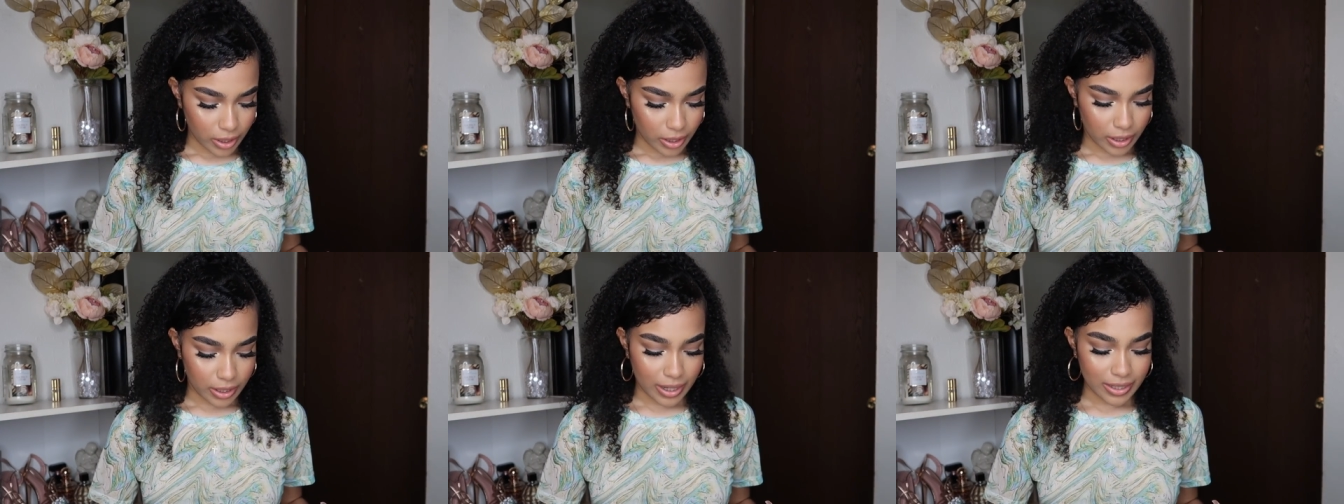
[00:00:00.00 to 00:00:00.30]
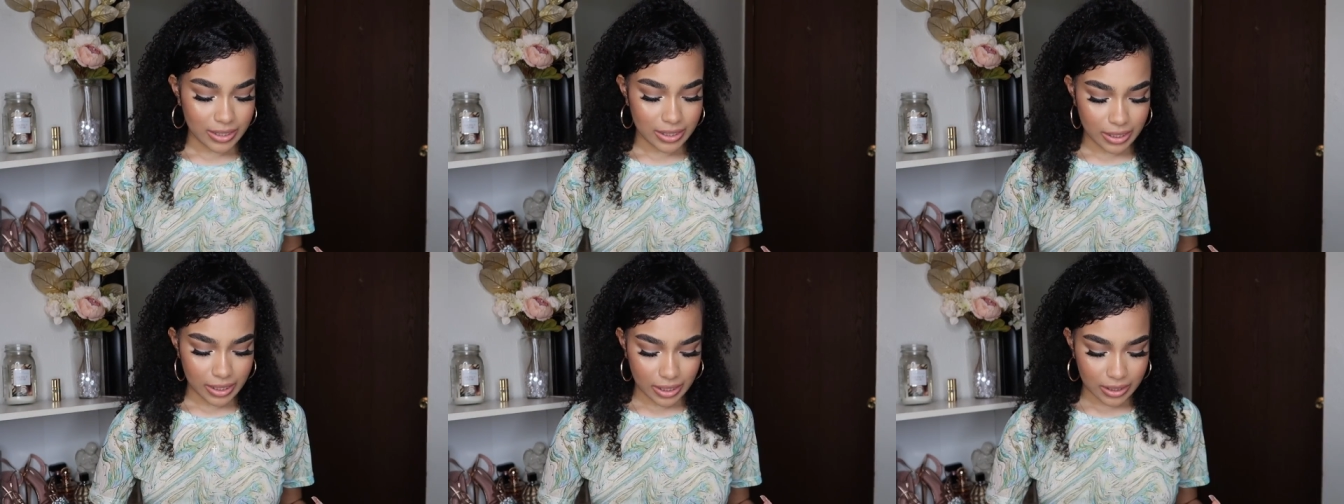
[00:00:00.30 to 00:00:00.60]
and i
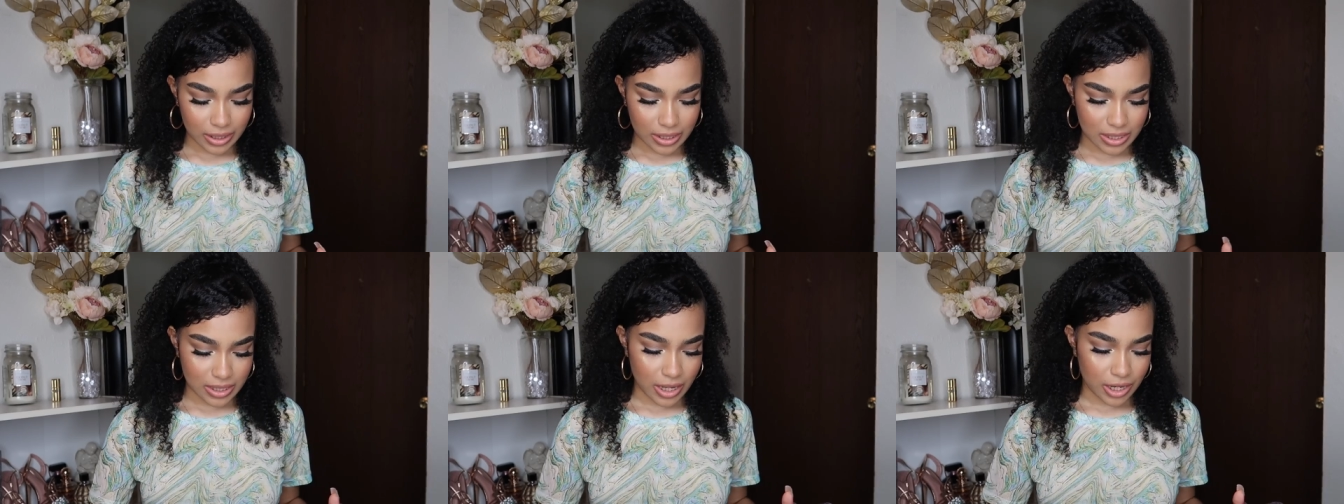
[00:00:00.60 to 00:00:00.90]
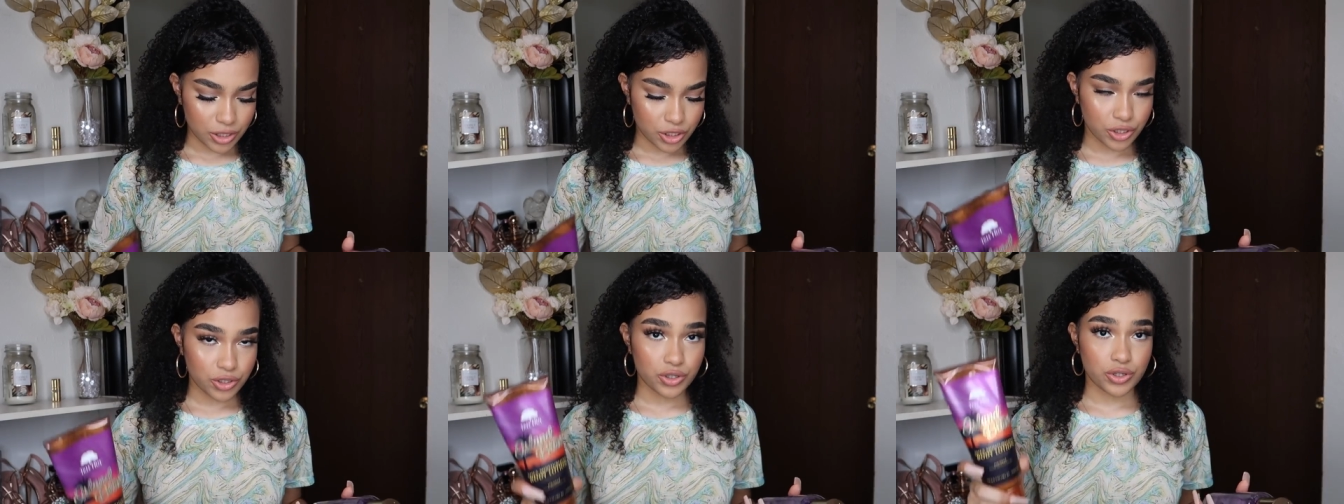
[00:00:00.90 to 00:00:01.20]
did get this
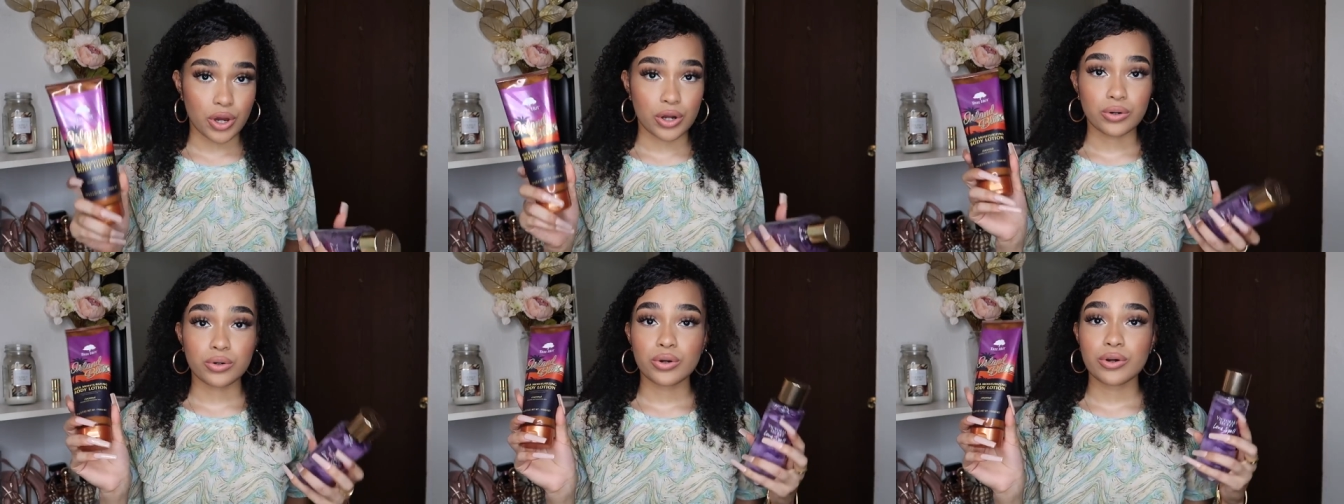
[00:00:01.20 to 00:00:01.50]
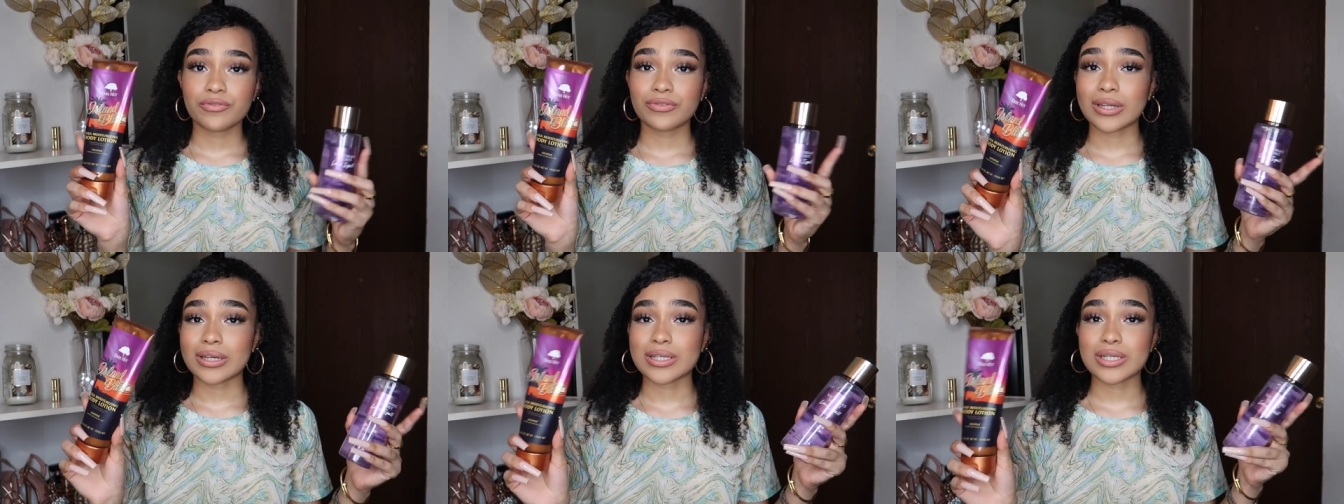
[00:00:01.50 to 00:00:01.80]
last year so i don't
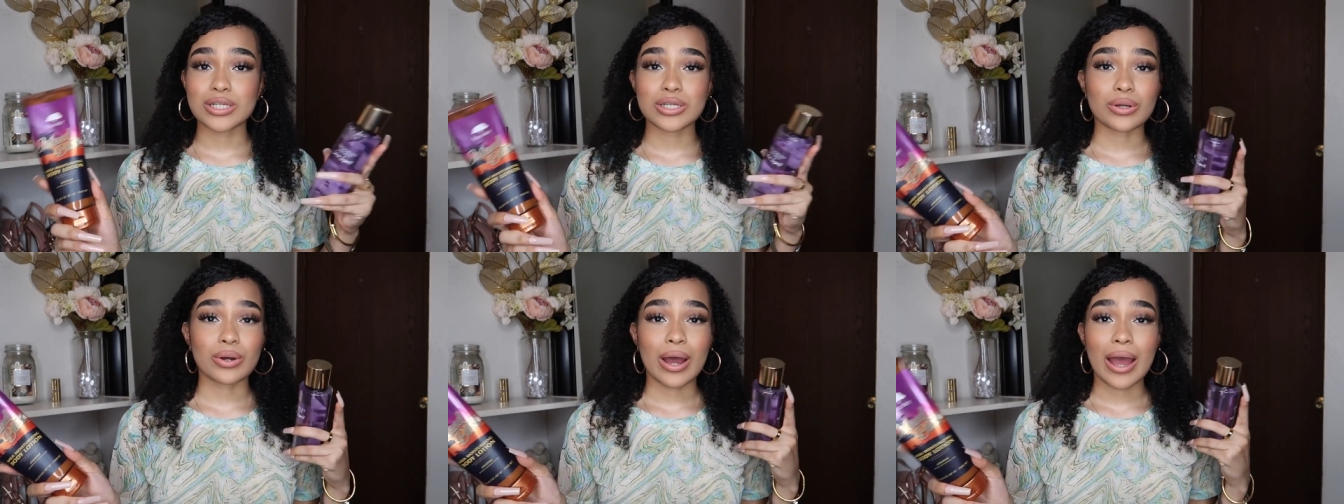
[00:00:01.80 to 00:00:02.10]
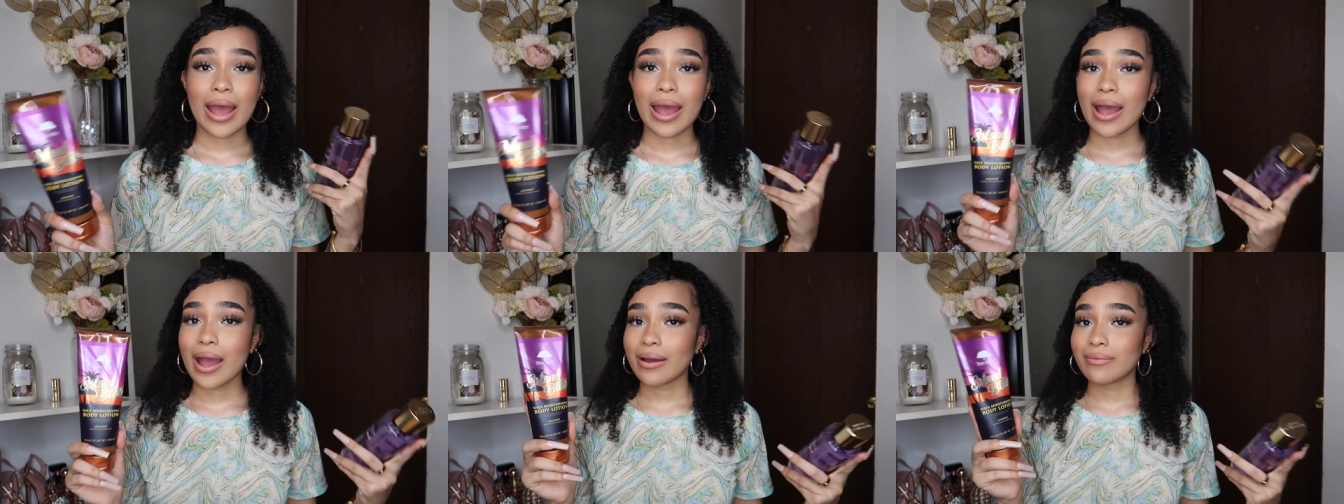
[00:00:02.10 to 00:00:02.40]
know if they still
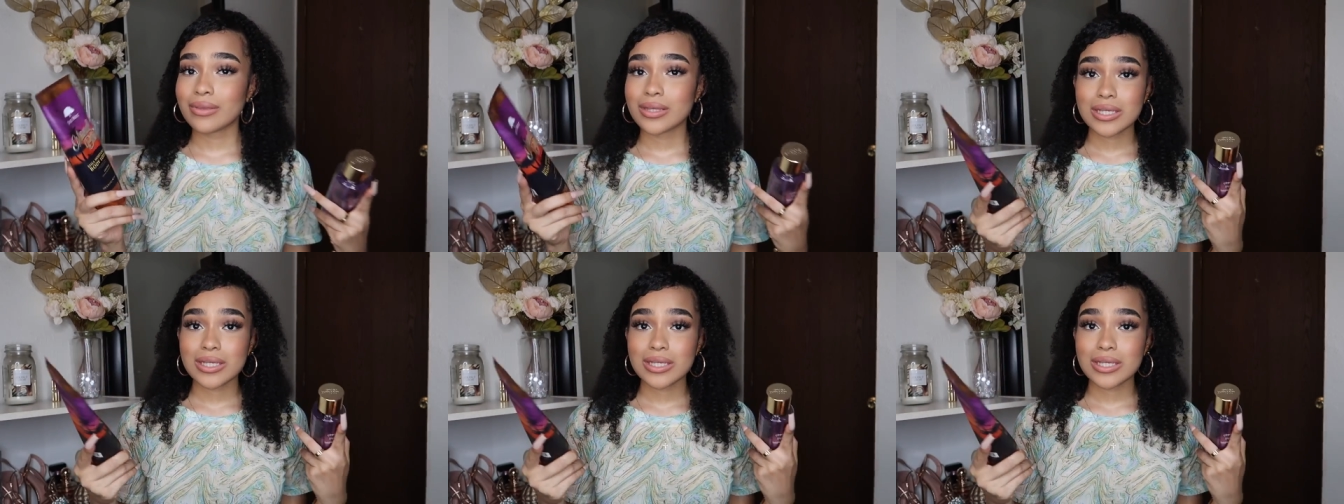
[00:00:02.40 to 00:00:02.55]
have